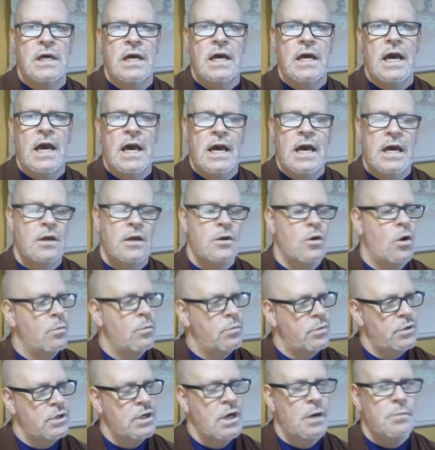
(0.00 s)
and
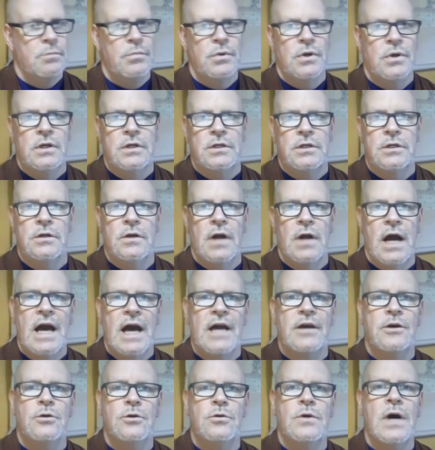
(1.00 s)
open up your
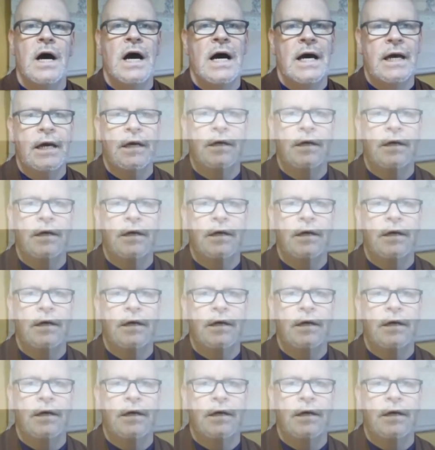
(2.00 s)
haiku eye,